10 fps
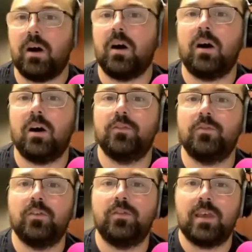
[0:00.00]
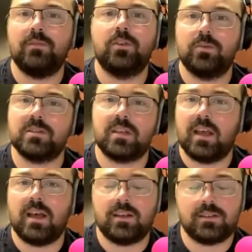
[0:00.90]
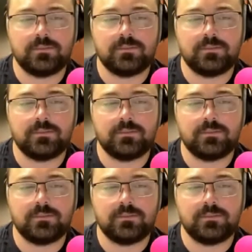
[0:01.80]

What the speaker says: part of the influence they had.